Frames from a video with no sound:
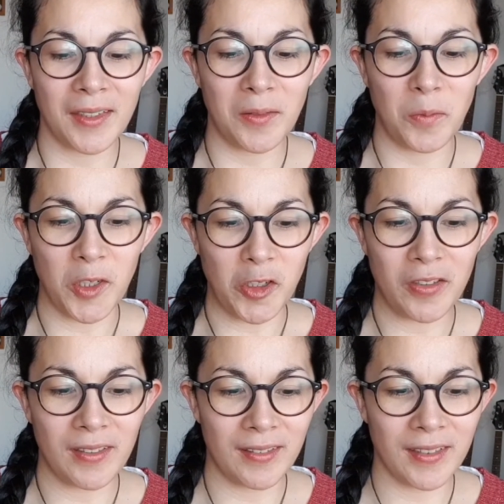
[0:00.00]

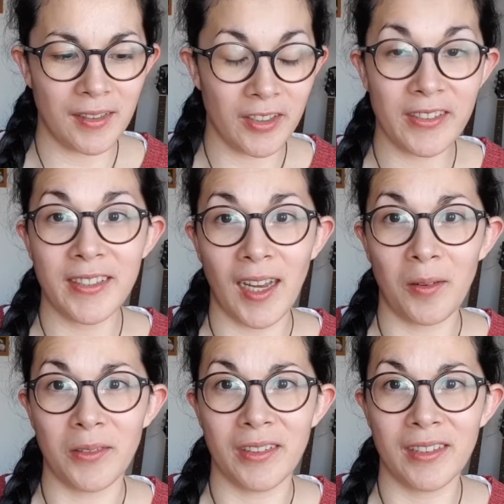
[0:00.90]
which doesn't
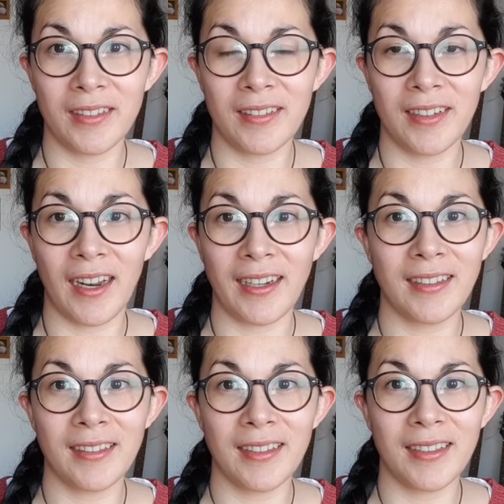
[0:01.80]
sound
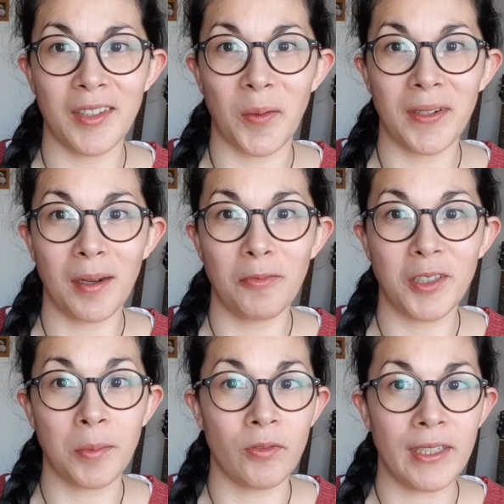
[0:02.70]
like, a
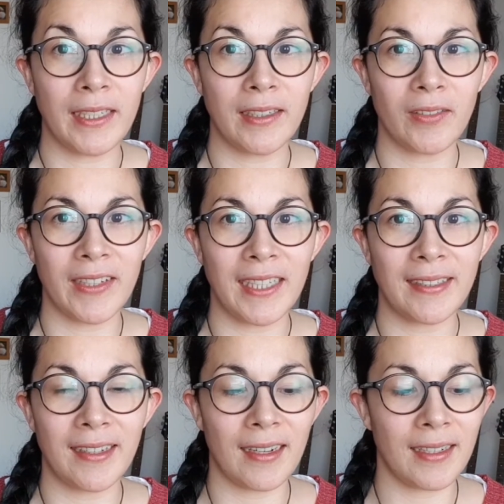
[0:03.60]
comfortable read or
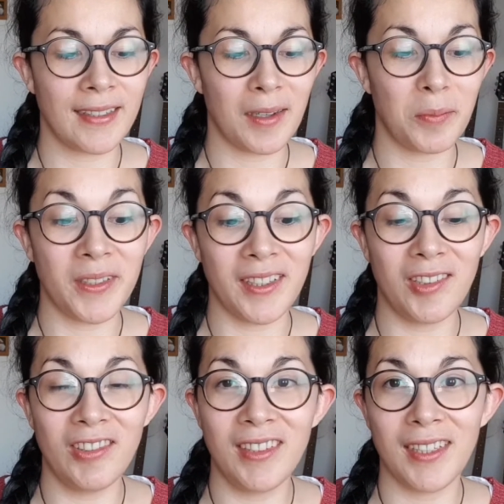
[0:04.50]
anything like that. But the
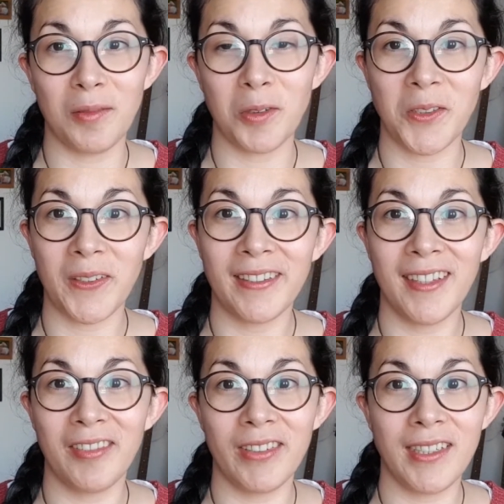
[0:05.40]
good thing was, I think
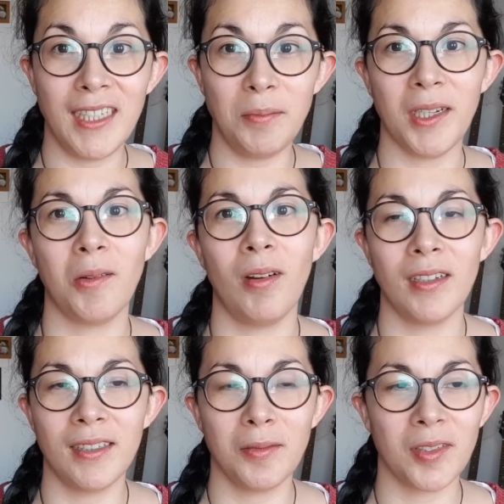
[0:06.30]
the redeeming
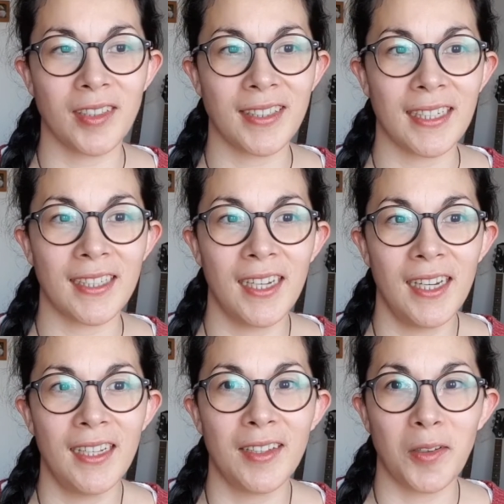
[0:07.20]
quality was that
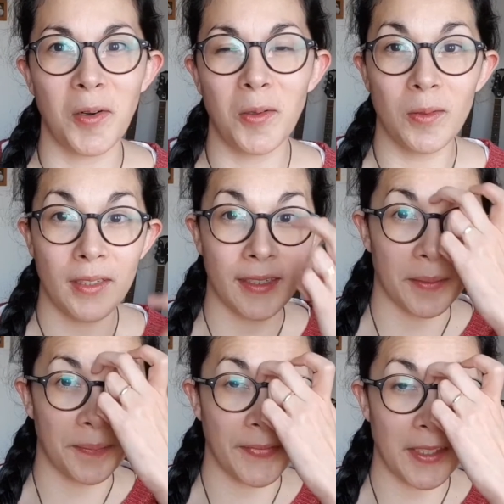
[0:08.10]
the whole
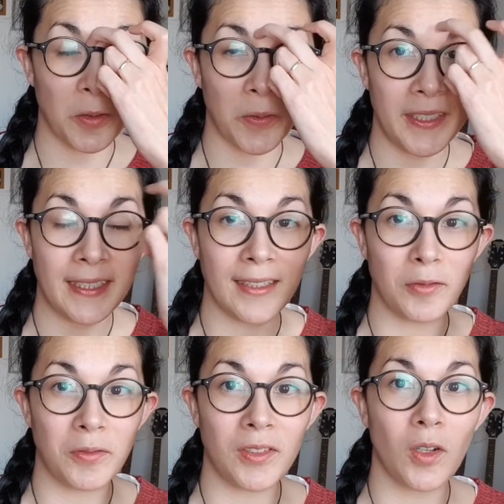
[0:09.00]
story is
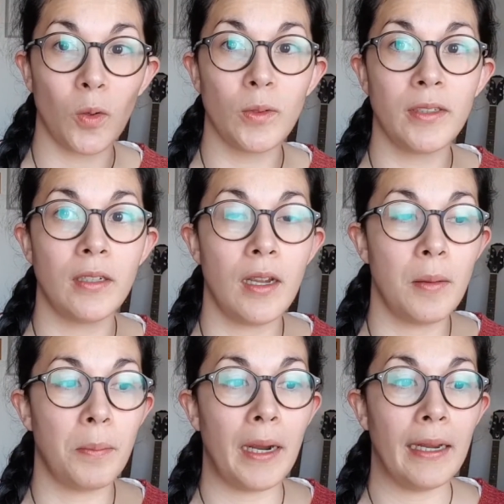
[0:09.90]
told
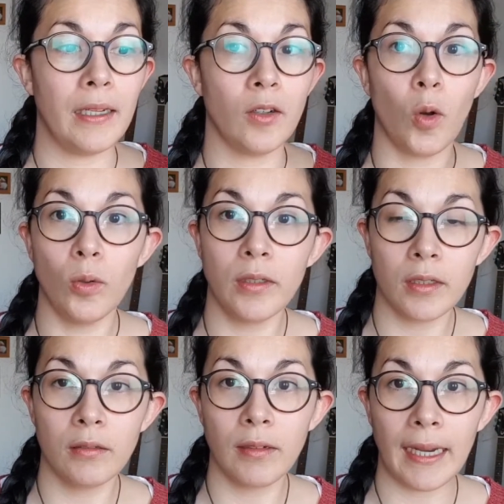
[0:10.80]
by an
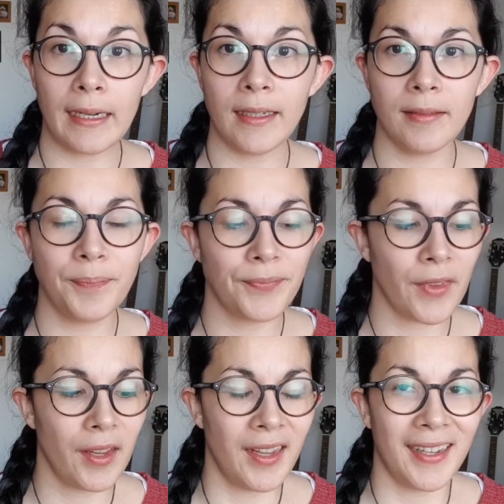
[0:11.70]
older Eileen,
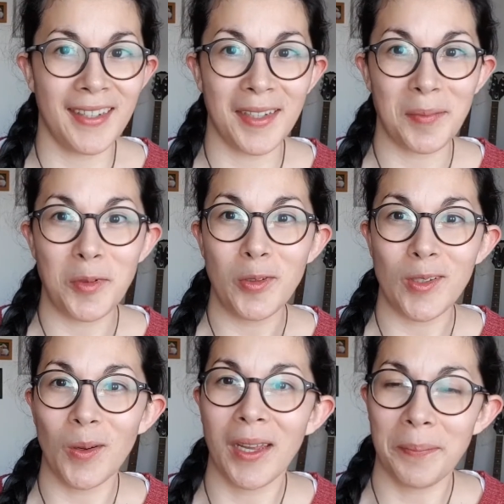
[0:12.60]
who is
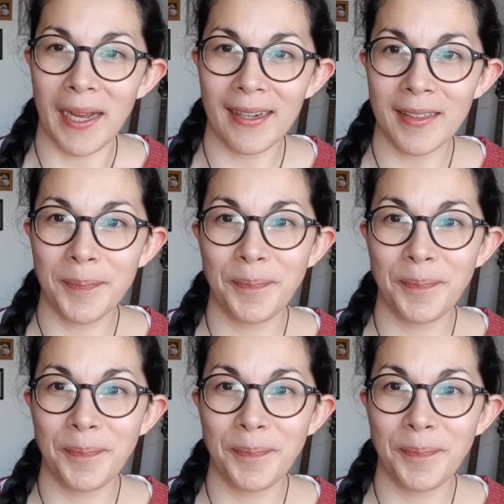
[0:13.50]
looking back,